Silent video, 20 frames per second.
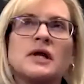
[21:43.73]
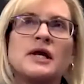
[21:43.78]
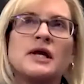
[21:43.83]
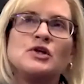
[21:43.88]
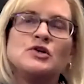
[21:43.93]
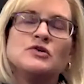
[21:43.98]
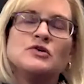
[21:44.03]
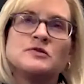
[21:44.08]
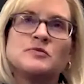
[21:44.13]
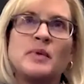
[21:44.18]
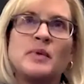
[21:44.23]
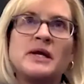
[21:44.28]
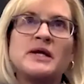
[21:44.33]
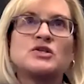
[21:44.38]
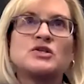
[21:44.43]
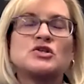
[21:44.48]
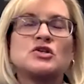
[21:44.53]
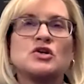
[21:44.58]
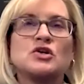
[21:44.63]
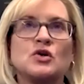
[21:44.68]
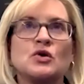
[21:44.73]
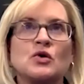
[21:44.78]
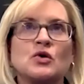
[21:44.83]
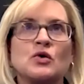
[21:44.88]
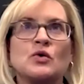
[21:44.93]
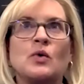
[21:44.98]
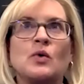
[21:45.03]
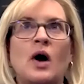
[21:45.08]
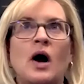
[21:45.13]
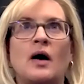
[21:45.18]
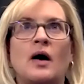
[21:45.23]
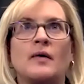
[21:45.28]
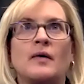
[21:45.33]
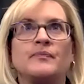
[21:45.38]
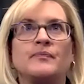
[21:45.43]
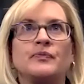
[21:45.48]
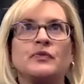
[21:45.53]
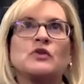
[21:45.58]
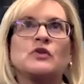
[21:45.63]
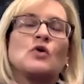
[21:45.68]
you speak to
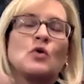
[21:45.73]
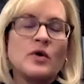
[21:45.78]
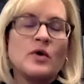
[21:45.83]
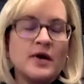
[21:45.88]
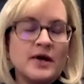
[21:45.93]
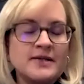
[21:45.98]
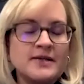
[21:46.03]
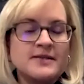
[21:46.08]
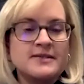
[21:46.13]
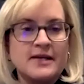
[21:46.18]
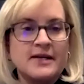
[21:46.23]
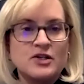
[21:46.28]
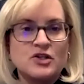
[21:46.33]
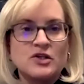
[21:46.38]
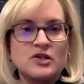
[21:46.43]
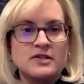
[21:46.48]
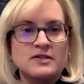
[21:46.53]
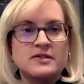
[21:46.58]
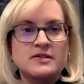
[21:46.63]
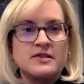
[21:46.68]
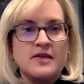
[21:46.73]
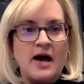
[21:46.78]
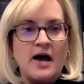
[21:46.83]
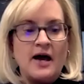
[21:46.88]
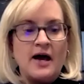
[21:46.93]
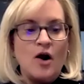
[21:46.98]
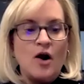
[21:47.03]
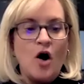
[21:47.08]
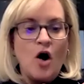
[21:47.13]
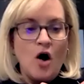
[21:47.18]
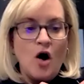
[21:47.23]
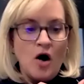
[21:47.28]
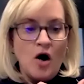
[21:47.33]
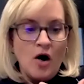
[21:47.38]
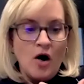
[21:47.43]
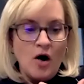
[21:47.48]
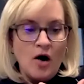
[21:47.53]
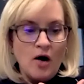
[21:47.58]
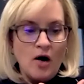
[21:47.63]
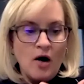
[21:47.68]
the organizations that
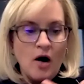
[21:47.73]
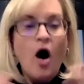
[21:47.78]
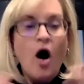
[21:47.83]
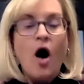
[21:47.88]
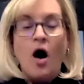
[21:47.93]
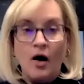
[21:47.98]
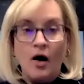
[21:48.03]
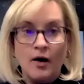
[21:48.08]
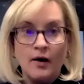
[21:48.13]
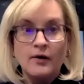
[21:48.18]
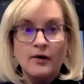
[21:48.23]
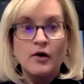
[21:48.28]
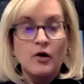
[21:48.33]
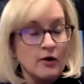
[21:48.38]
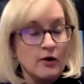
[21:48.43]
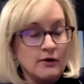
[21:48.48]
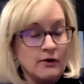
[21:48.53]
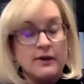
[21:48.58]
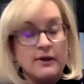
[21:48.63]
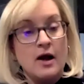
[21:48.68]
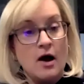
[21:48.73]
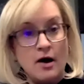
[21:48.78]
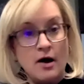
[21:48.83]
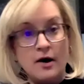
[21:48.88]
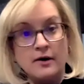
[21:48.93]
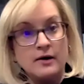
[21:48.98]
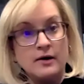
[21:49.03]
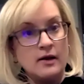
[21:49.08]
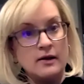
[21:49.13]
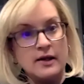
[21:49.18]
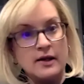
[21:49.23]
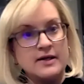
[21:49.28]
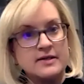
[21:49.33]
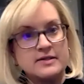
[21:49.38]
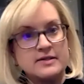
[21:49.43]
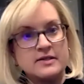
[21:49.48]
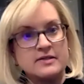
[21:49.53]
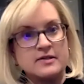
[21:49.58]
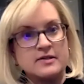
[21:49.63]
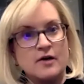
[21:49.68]
are currently on a
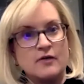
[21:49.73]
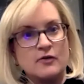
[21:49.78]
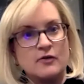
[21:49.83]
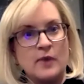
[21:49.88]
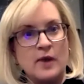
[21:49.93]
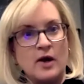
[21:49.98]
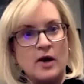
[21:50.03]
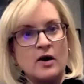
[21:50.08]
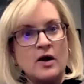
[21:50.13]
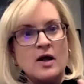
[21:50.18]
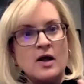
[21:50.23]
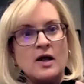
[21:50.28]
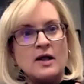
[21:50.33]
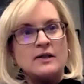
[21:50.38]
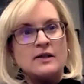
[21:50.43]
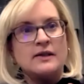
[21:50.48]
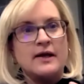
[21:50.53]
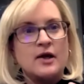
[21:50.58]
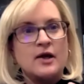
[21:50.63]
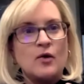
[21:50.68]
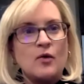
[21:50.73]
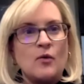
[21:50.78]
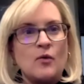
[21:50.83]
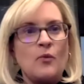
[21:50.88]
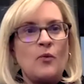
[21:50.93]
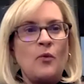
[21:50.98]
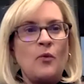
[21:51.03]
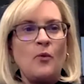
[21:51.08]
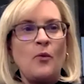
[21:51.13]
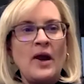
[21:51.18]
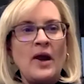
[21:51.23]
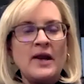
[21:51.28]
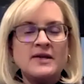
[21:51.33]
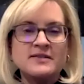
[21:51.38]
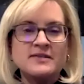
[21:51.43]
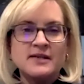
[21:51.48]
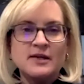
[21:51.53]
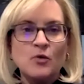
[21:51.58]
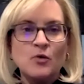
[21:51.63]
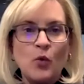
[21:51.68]
legacy software? Like, when
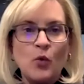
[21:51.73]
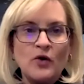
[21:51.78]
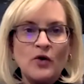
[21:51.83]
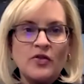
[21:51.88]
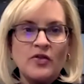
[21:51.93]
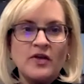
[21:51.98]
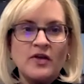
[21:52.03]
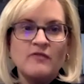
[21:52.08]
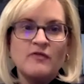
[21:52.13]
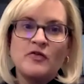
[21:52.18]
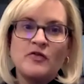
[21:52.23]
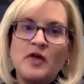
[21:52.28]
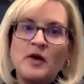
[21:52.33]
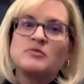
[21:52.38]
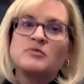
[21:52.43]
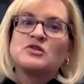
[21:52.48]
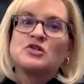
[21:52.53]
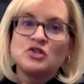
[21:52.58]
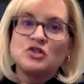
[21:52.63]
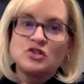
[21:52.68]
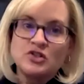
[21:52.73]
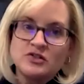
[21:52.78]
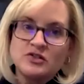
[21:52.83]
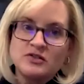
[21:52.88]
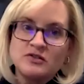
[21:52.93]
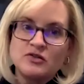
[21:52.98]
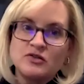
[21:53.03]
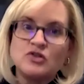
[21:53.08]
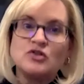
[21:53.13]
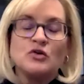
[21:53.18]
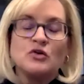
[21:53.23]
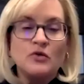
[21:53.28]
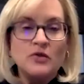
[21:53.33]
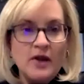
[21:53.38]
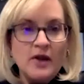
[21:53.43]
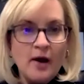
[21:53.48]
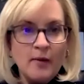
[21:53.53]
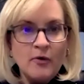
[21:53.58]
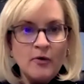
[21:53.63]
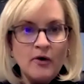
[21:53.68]
is it worth it for them to just do the
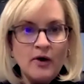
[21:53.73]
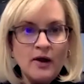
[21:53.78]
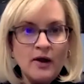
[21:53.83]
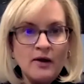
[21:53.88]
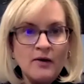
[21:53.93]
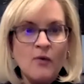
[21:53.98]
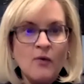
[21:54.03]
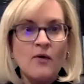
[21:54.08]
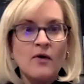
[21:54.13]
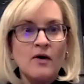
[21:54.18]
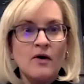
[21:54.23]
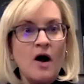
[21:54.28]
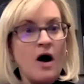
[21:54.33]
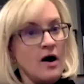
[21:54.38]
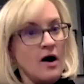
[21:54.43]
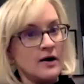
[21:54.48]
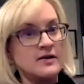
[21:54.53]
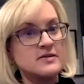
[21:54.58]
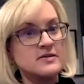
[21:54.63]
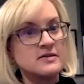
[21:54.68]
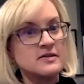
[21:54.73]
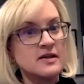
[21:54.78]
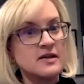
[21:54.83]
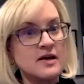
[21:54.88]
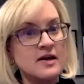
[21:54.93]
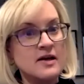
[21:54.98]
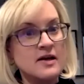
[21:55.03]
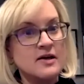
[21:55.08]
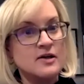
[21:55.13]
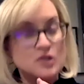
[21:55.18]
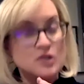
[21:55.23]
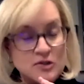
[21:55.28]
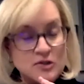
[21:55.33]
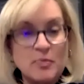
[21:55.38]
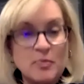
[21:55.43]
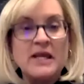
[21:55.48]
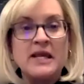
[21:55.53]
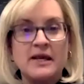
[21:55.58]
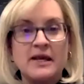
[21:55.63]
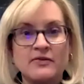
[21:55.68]
upgrade, or honestly just
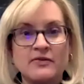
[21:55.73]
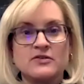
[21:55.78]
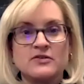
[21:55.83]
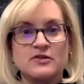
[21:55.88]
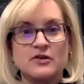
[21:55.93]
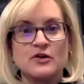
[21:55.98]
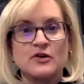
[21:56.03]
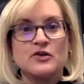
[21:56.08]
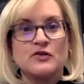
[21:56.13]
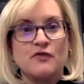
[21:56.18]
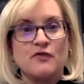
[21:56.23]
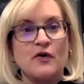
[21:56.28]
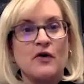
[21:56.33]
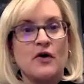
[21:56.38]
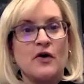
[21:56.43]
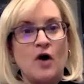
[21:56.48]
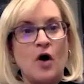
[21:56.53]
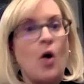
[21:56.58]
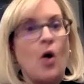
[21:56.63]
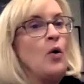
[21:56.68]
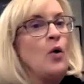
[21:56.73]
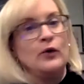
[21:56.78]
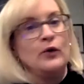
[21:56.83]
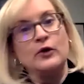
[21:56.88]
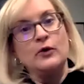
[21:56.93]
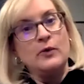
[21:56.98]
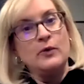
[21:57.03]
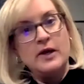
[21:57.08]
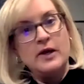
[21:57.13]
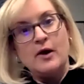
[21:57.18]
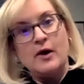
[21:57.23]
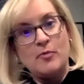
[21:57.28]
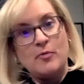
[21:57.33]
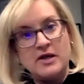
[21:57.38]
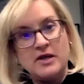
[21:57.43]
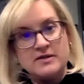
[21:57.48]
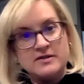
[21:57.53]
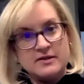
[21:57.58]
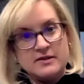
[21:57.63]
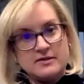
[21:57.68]
begin the search for a whole new ERP
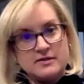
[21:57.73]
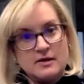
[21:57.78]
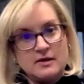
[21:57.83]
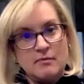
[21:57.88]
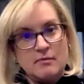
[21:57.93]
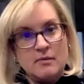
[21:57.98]
system?